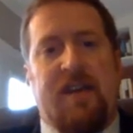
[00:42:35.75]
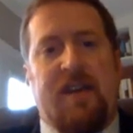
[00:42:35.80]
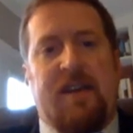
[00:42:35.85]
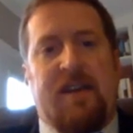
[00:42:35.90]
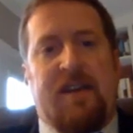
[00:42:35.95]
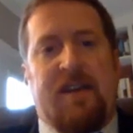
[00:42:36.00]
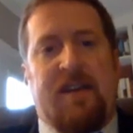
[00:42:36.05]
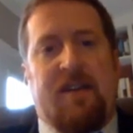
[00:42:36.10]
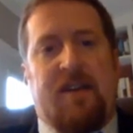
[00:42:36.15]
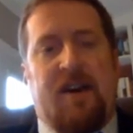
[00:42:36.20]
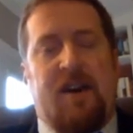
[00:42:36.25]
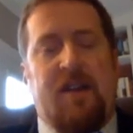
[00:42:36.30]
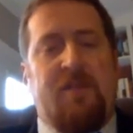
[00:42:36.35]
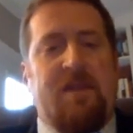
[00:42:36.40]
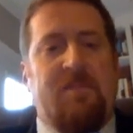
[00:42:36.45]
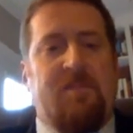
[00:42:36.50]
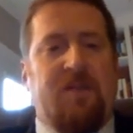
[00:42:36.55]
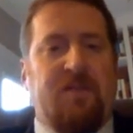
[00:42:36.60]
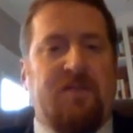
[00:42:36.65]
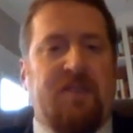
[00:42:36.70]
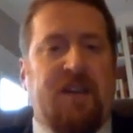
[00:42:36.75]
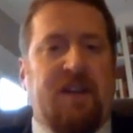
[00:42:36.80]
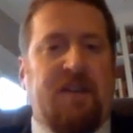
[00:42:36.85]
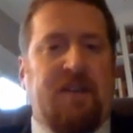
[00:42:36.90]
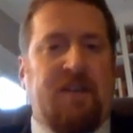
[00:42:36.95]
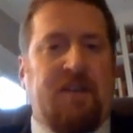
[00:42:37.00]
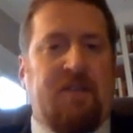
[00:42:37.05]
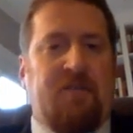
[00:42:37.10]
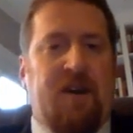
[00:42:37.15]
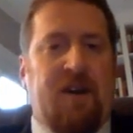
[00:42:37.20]
A lot of people said
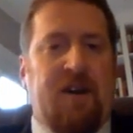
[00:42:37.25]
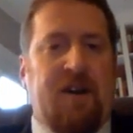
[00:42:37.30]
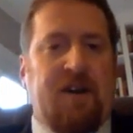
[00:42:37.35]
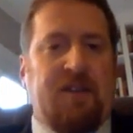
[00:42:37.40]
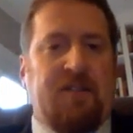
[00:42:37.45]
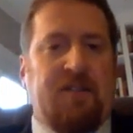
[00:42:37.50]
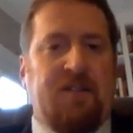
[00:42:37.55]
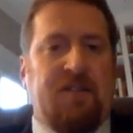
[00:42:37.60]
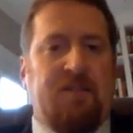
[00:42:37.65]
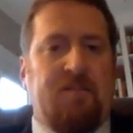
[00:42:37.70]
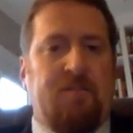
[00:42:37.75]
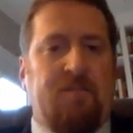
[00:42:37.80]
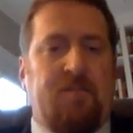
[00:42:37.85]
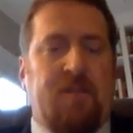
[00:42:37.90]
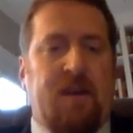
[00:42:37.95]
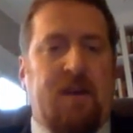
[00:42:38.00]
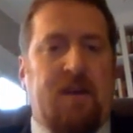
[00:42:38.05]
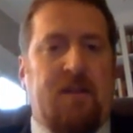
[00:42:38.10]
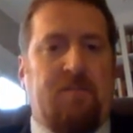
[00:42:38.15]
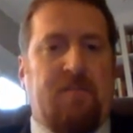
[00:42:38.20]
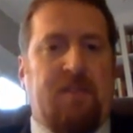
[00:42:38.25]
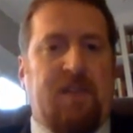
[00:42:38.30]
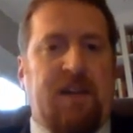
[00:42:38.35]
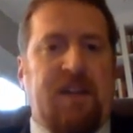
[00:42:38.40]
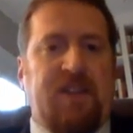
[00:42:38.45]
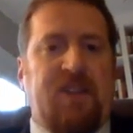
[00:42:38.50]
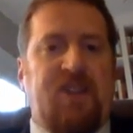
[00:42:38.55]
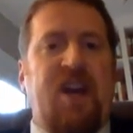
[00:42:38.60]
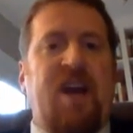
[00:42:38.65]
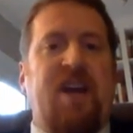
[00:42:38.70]
that the Iranians
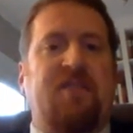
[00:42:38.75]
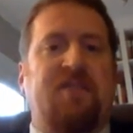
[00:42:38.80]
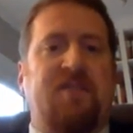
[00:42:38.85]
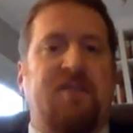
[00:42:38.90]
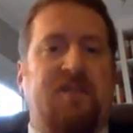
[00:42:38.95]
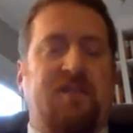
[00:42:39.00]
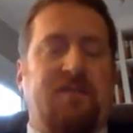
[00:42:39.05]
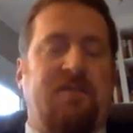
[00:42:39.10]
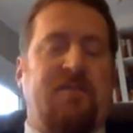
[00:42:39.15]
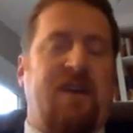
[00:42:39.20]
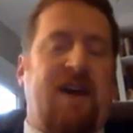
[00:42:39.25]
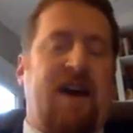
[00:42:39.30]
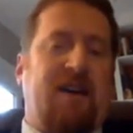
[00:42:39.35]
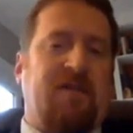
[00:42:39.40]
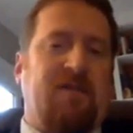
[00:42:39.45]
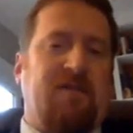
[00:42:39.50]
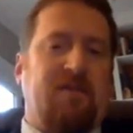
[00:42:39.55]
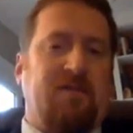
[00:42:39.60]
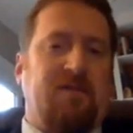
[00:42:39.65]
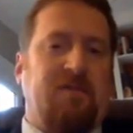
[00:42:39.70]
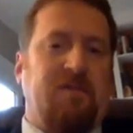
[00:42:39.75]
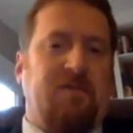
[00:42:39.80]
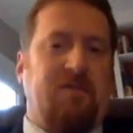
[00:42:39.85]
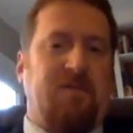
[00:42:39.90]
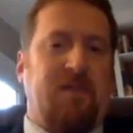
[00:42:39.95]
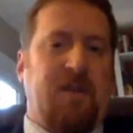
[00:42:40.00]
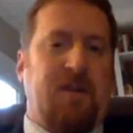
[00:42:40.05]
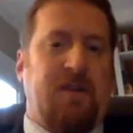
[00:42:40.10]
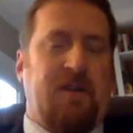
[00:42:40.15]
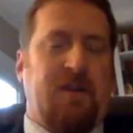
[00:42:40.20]
play chess. In fact,
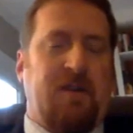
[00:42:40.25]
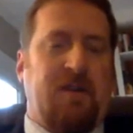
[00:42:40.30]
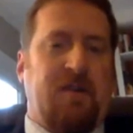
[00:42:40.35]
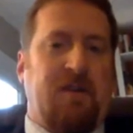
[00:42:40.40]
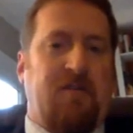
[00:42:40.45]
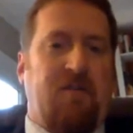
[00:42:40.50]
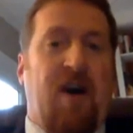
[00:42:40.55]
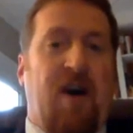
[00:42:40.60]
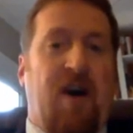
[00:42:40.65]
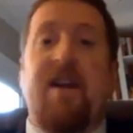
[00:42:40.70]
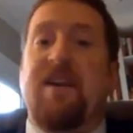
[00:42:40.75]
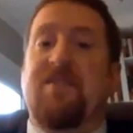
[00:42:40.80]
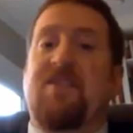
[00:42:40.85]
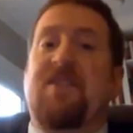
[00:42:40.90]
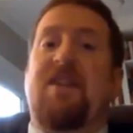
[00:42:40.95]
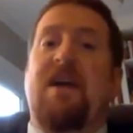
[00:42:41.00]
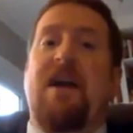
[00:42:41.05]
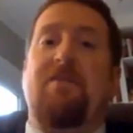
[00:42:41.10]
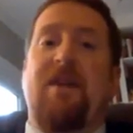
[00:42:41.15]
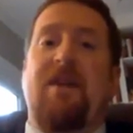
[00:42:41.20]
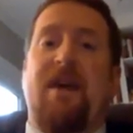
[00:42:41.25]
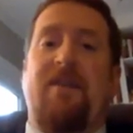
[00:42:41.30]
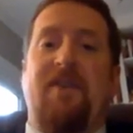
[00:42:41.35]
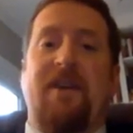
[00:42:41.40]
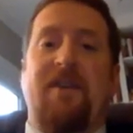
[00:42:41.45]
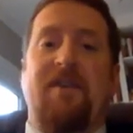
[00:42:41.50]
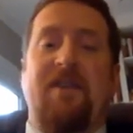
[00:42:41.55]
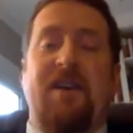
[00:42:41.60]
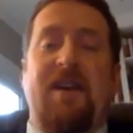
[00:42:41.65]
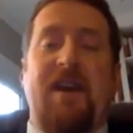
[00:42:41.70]
Iranians claim they
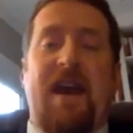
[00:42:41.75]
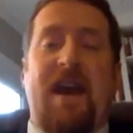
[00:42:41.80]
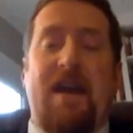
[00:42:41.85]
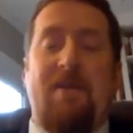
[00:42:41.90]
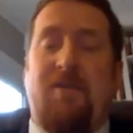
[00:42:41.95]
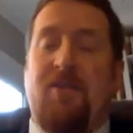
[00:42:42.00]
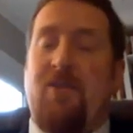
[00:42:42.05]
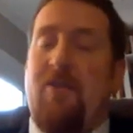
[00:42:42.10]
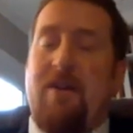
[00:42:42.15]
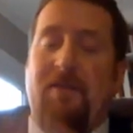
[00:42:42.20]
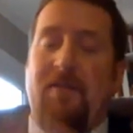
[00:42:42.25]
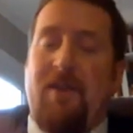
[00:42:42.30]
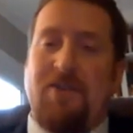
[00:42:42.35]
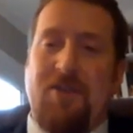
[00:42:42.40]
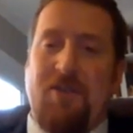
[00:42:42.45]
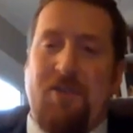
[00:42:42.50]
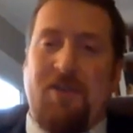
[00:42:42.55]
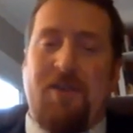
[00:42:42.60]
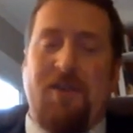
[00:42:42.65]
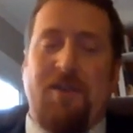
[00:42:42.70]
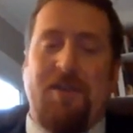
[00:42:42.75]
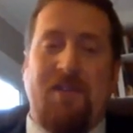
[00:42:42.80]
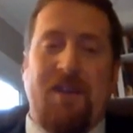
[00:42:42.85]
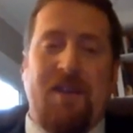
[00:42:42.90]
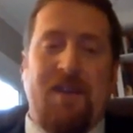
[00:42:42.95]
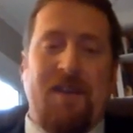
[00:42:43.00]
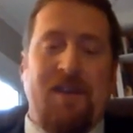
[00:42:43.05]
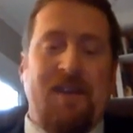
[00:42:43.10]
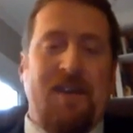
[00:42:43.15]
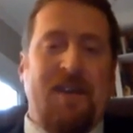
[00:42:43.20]
invented the game, although I've also heard
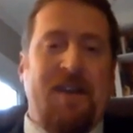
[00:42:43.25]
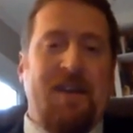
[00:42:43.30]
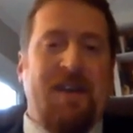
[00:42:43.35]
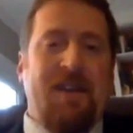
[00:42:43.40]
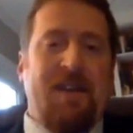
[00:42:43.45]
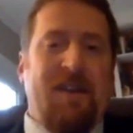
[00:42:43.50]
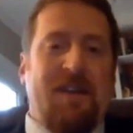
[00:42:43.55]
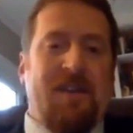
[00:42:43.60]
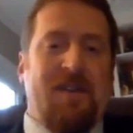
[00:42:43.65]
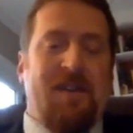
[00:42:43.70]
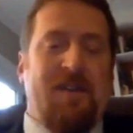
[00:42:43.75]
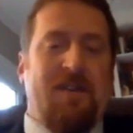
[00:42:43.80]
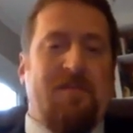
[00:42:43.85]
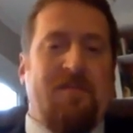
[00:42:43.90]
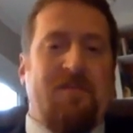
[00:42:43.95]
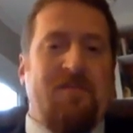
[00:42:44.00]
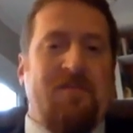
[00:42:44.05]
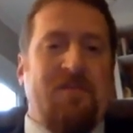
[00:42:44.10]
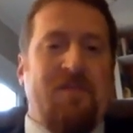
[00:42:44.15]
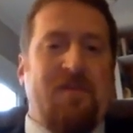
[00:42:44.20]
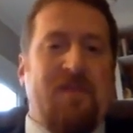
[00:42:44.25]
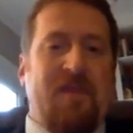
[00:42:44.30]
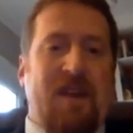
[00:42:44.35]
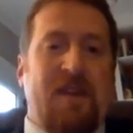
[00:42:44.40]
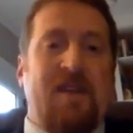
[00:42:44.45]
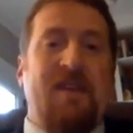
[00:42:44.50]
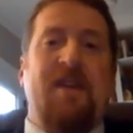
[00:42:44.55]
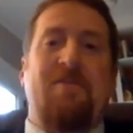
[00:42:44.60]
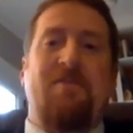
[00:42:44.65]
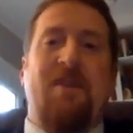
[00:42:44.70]
that
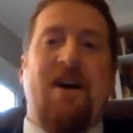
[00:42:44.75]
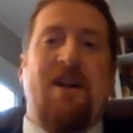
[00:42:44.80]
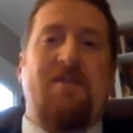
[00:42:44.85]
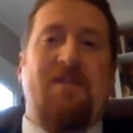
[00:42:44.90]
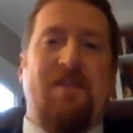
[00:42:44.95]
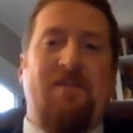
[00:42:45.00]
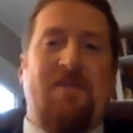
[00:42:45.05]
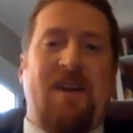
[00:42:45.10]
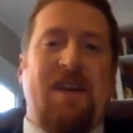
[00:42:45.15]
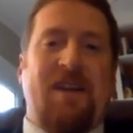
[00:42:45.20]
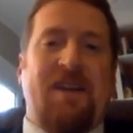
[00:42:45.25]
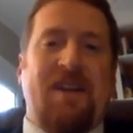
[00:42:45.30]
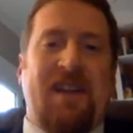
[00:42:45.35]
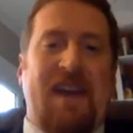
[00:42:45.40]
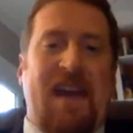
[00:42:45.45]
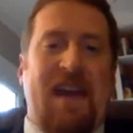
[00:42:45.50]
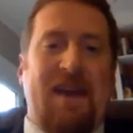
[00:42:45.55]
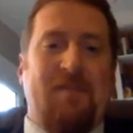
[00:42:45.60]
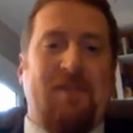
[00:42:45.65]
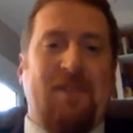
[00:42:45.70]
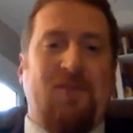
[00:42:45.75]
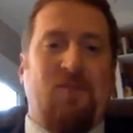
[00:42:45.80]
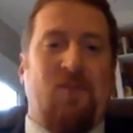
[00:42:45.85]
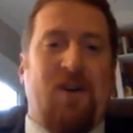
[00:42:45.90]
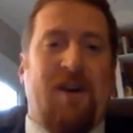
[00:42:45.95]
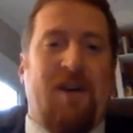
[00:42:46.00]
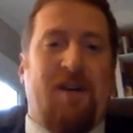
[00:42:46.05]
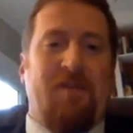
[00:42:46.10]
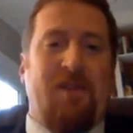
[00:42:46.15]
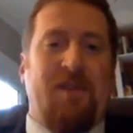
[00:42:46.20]
India might have invented the game as
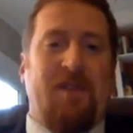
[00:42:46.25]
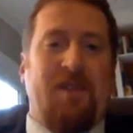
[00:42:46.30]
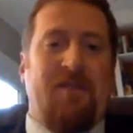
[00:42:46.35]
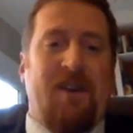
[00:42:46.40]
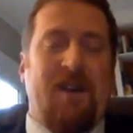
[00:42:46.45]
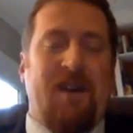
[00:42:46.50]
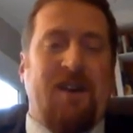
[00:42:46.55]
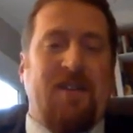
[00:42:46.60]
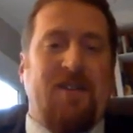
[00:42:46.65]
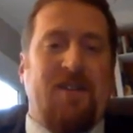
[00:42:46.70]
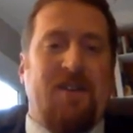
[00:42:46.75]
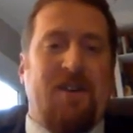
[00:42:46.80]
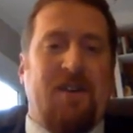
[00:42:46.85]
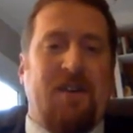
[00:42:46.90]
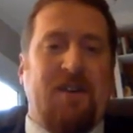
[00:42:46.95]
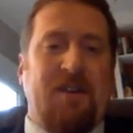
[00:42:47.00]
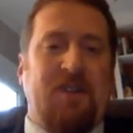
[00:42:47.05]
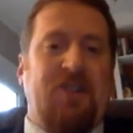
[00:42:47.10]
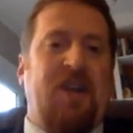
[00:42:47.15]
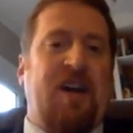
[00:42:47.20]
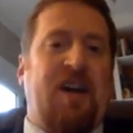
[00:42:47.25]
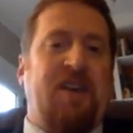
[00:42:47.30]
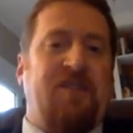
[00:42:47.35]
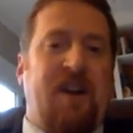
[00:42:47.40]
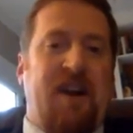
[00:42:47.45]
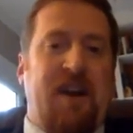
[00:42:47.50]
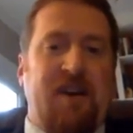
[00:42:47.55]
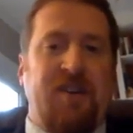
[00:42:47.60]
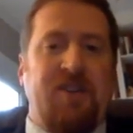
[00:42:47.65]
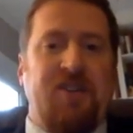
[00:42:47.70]
well, but the Iranians call it
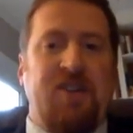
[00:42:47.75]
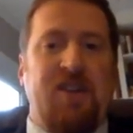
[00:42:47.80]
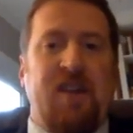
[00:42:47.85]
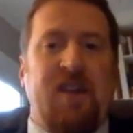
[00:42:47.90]
shatranj.